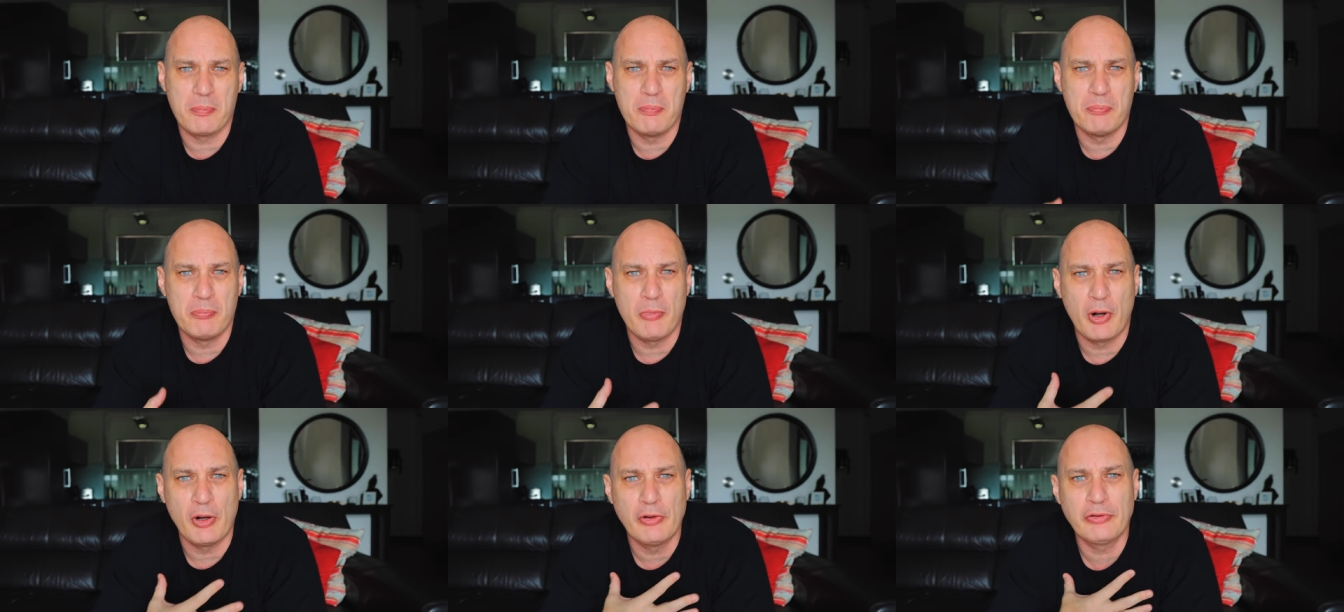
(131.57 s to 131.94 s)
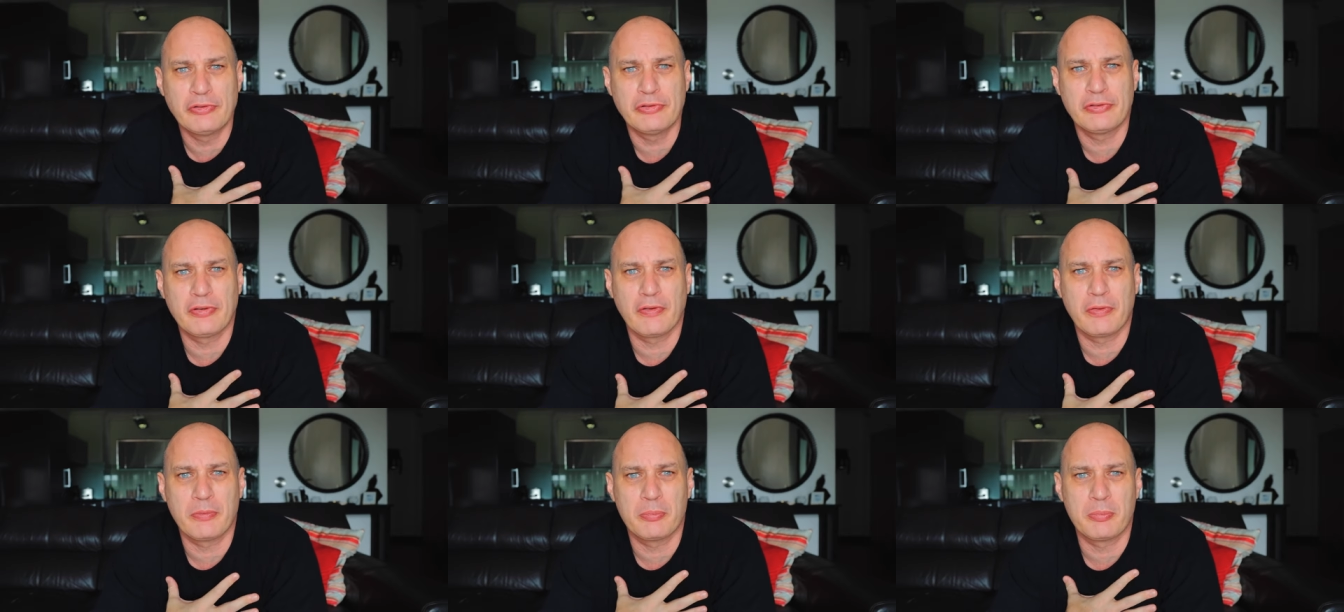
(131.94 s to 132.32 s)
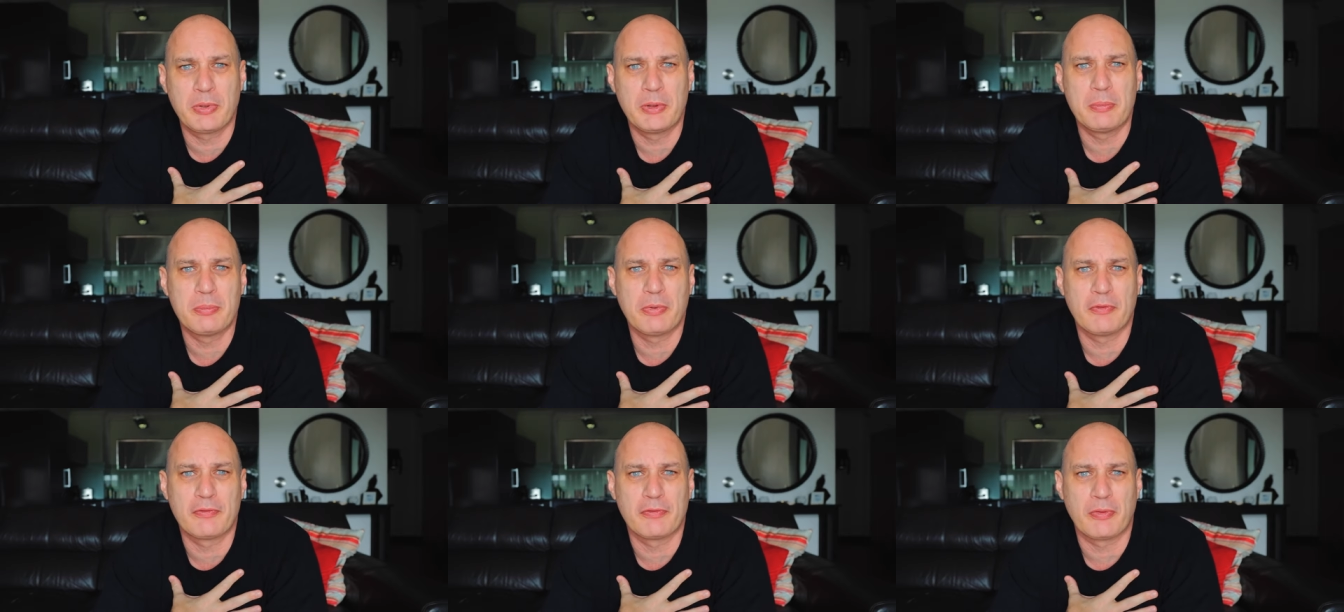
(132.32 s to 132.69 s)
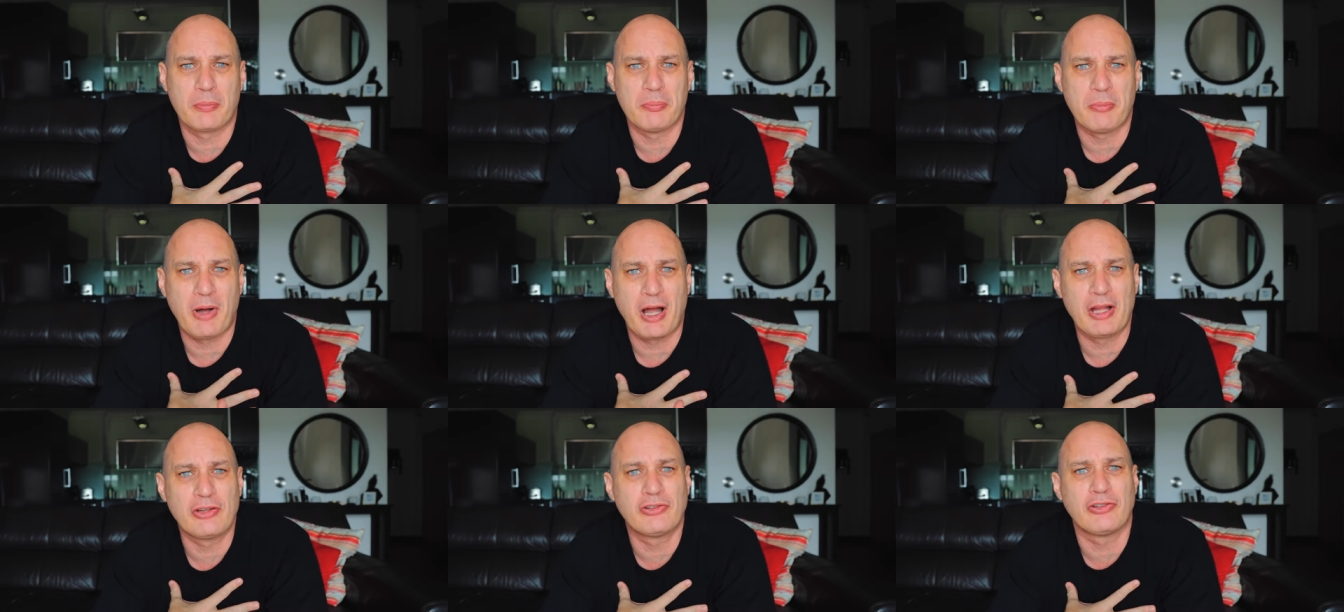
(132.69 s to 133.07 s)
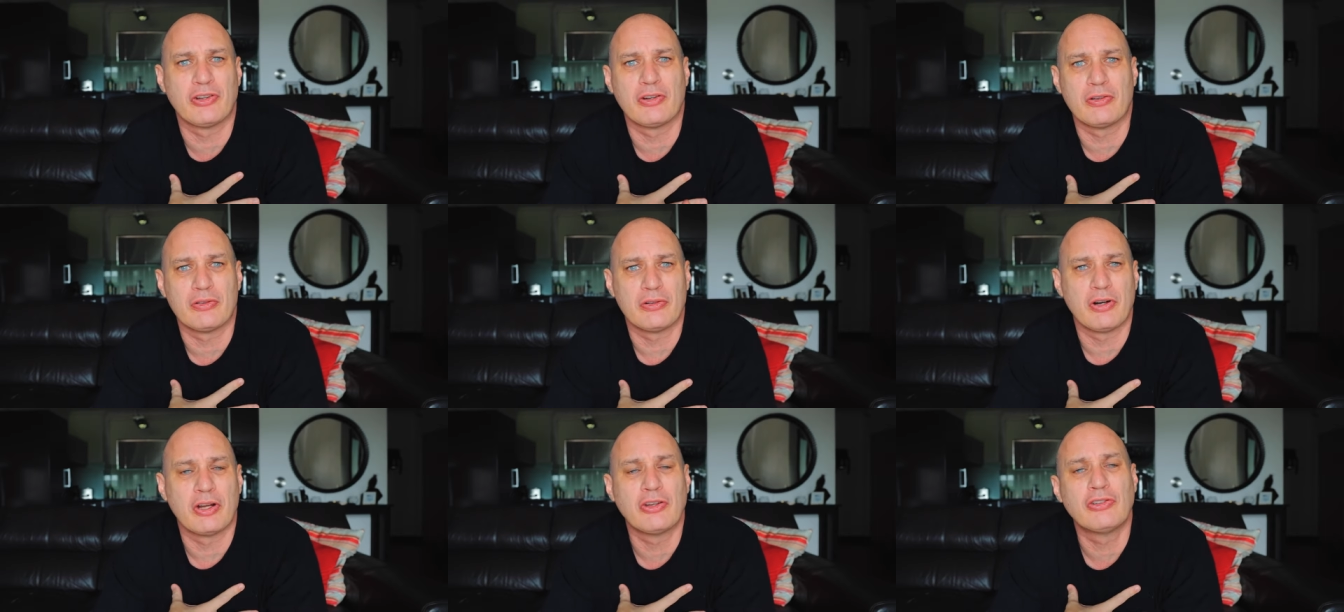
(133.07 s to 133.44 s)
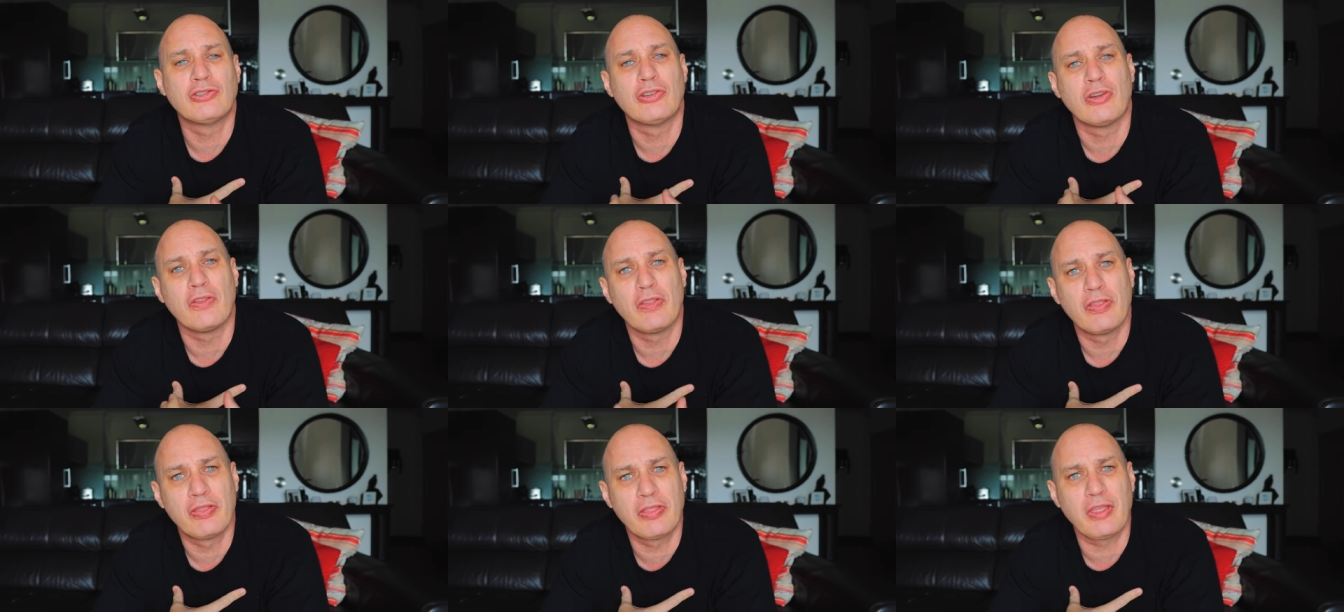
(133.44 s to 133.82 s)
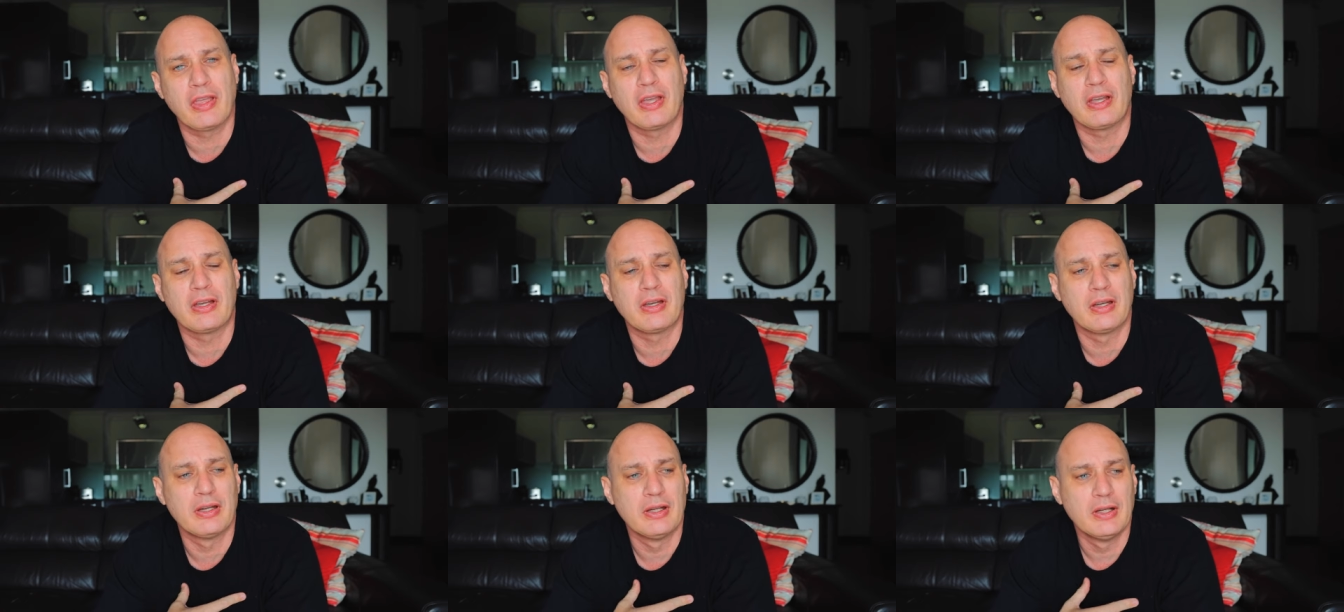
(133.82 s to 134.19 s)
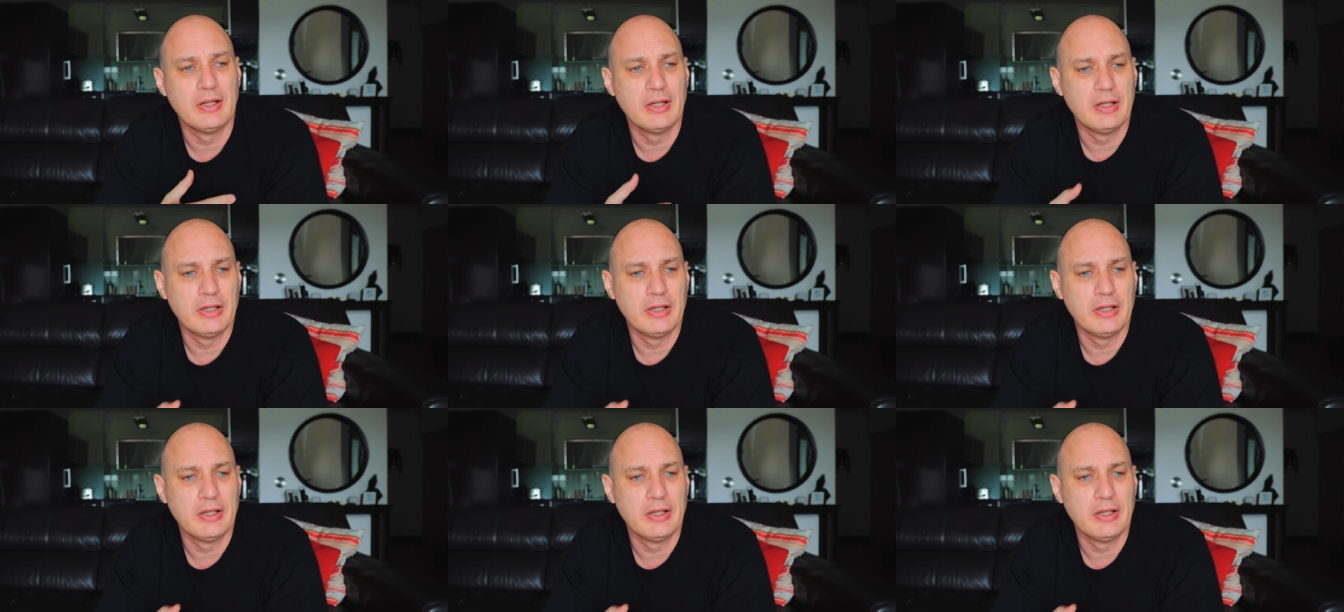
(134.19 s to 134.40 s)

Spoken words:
most of the people from my generation think.